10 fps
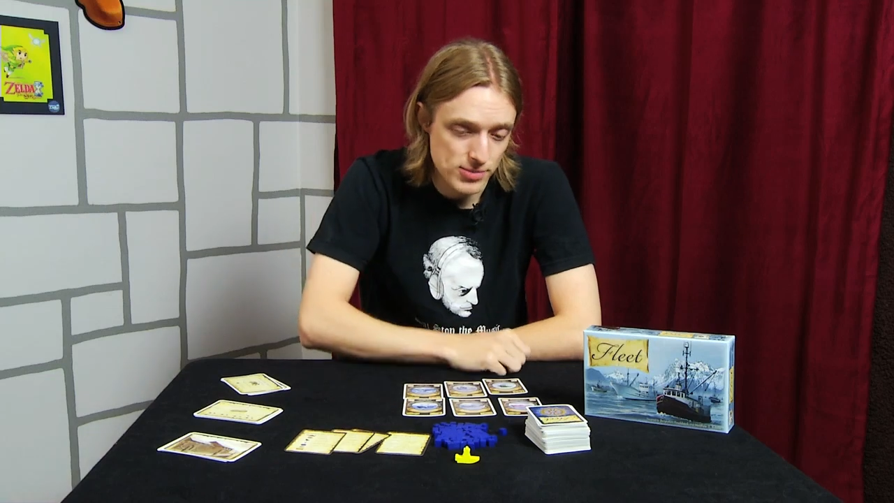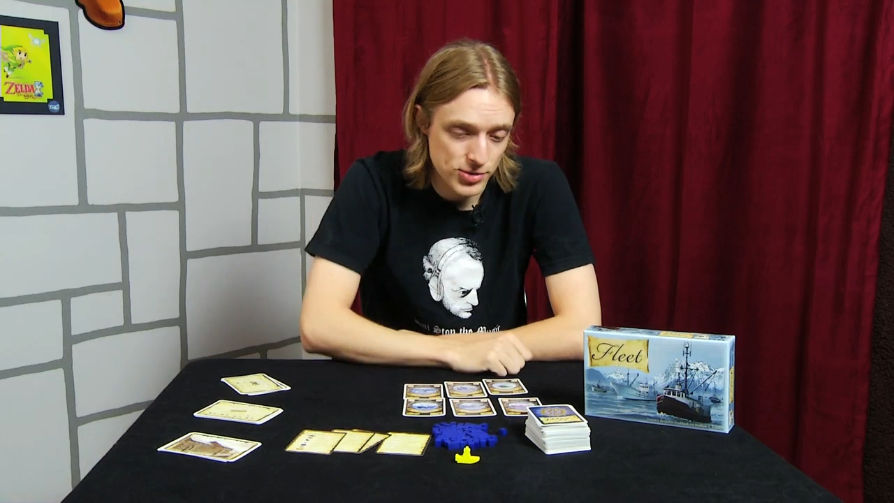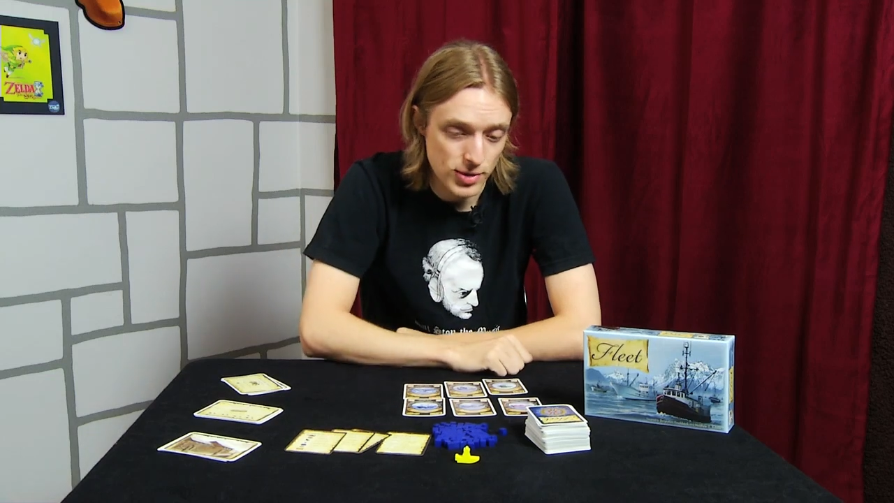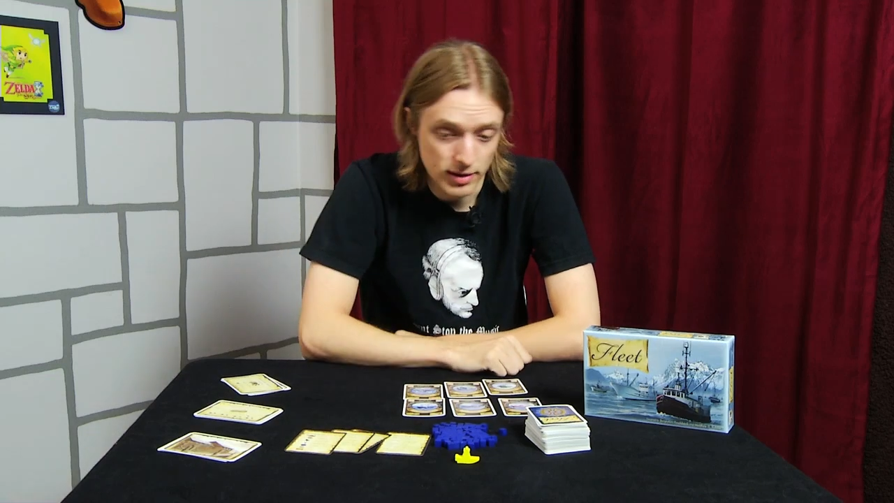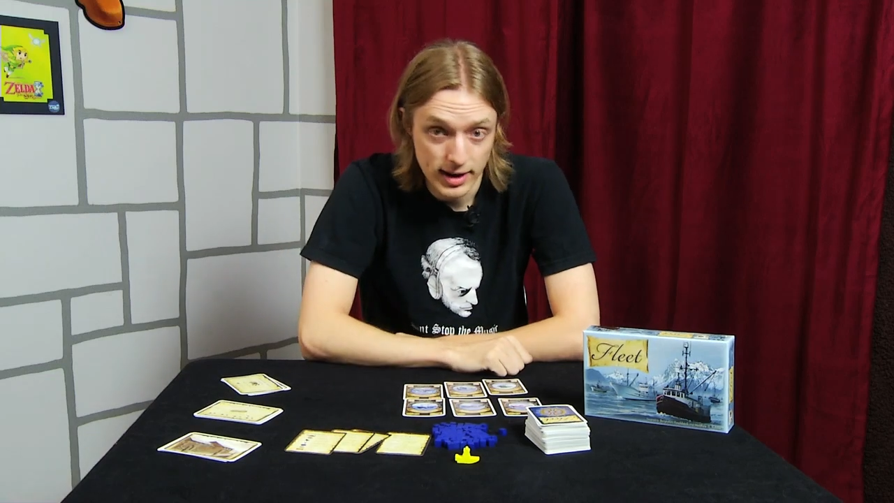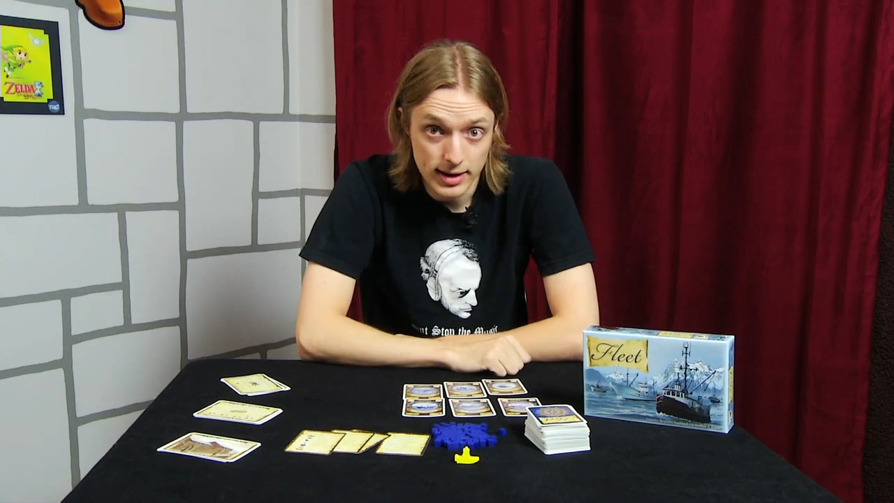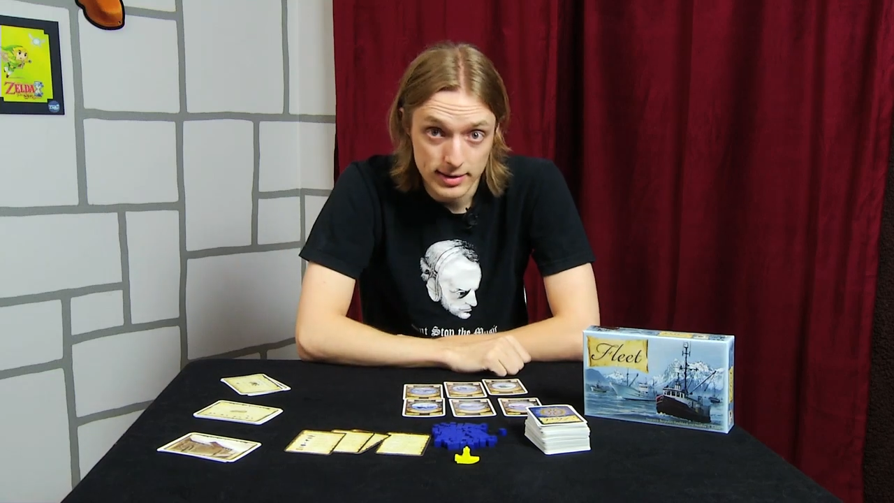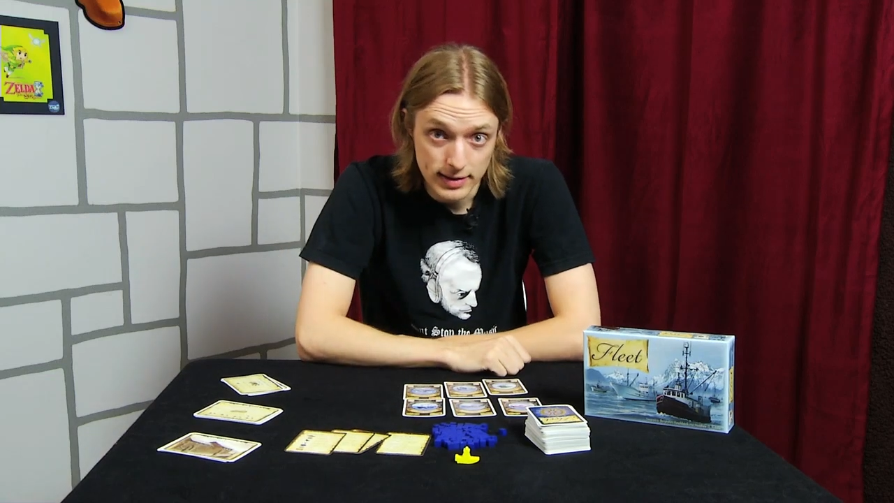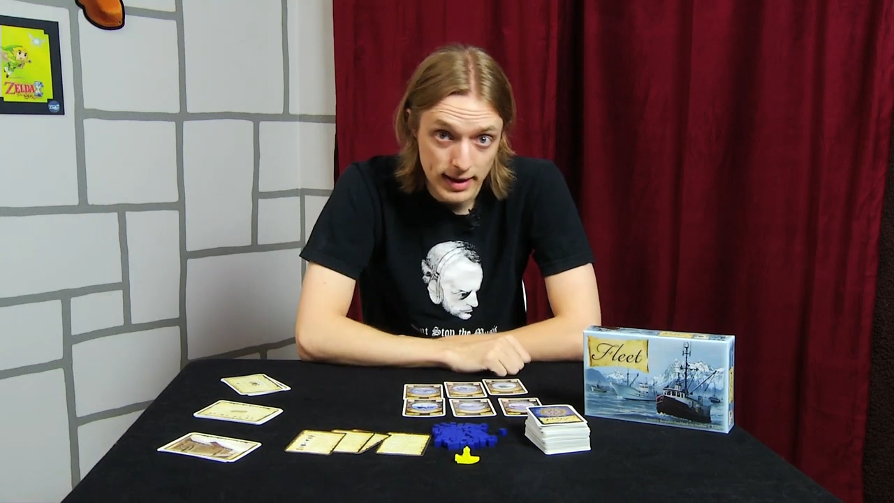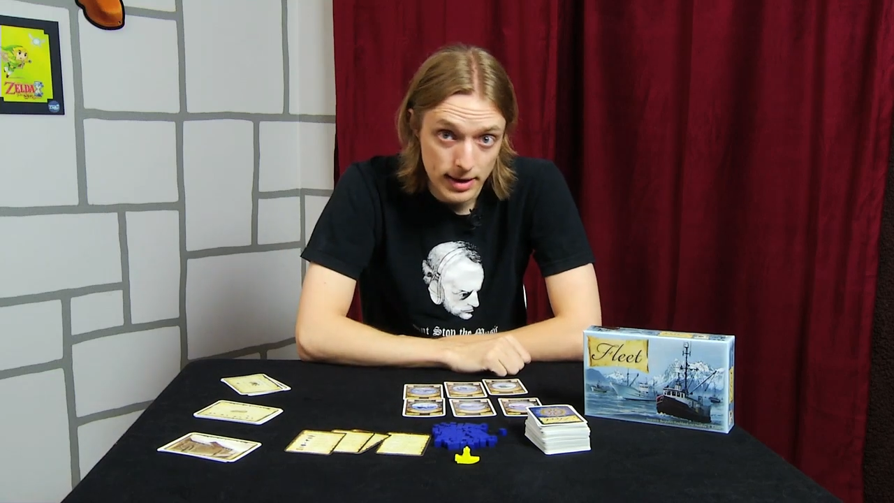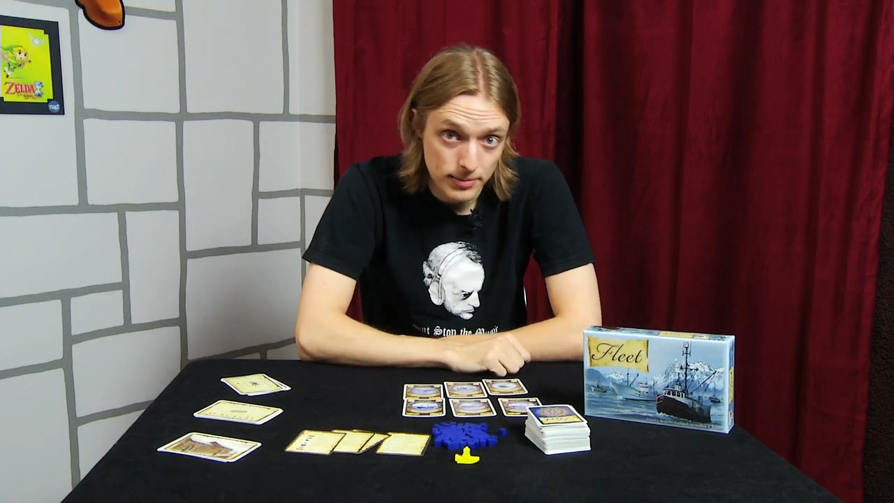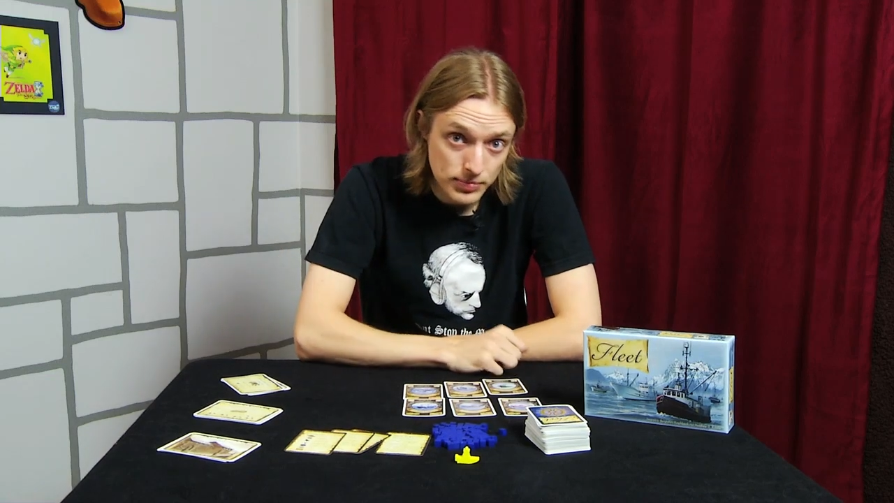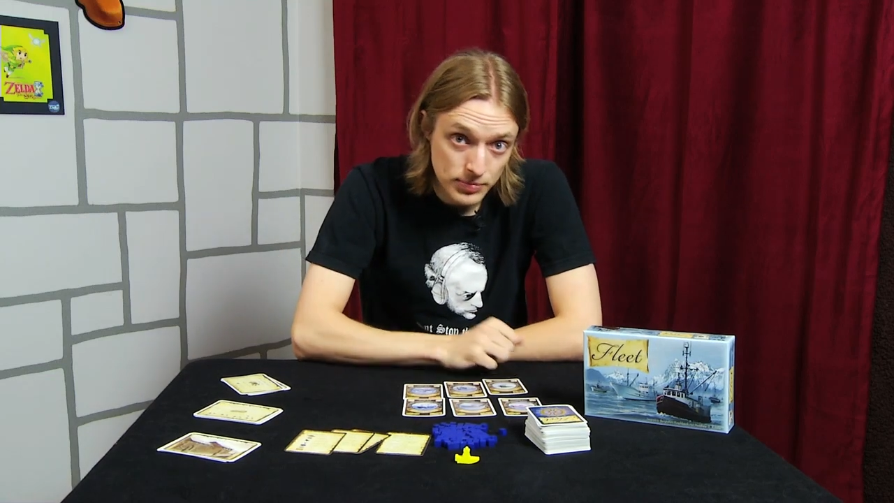so I'll get into that.